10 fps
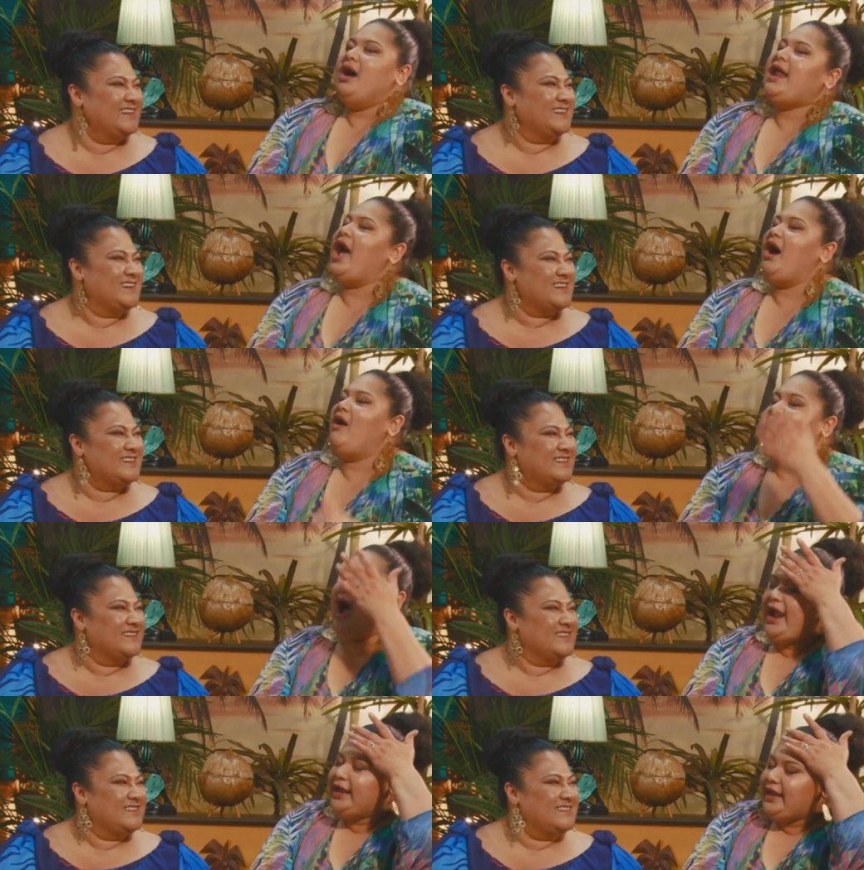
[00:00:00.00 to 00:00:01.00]
Speaker 1: Now
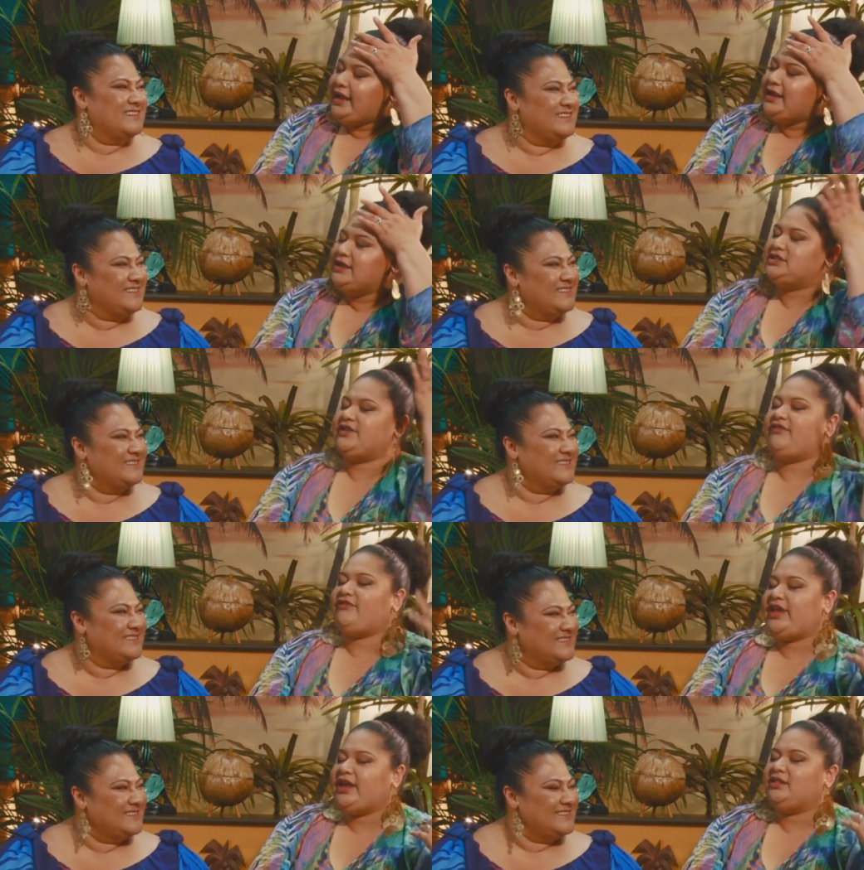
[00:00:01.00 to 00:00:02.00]
I need to
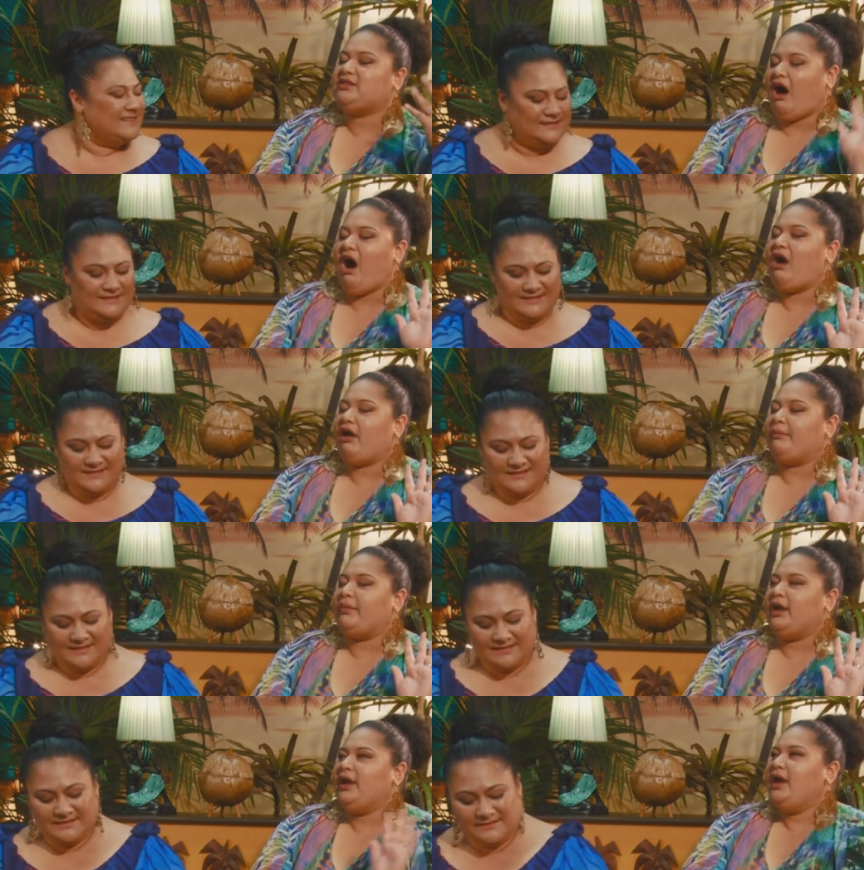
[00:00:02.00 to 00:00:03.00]
feel calm.